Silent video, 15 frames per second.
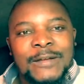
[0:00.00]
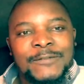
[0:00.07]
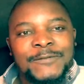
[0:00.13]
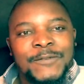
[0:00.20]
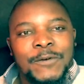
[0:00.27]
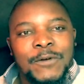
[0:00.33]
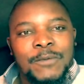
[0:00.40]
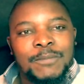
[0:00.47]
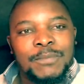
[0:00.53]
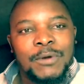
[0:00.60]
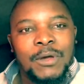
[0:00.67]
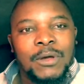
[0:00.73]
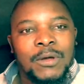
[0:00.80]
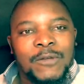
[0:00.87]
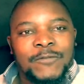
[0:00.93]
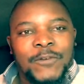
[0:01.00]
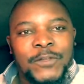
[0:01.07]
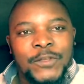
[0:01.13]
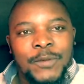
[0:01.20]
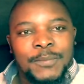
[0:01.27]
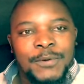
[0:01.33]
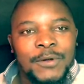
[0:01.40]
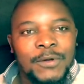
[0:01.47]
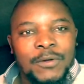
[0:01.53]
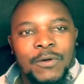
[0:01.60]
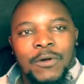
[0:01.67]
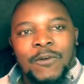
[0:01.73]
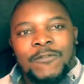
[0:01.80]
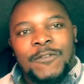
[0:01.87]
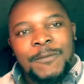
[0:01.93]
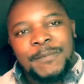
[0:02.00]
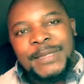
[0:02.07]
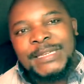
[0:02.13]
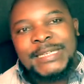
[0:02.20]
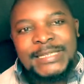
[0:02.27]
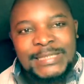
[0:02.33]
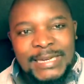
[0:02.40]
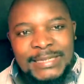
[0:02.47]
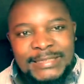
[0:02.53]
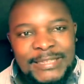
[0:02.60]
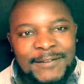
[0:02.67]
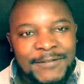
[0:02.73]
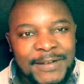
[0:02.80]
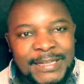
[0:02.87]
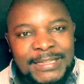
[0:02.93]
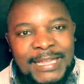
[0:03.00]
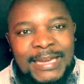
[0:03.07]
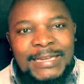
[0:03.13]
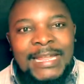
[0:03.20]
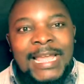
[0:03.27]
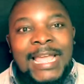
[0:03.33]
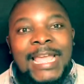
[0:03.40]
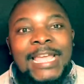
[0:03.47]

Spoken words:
for your blog or for Pinterest and stuff like that.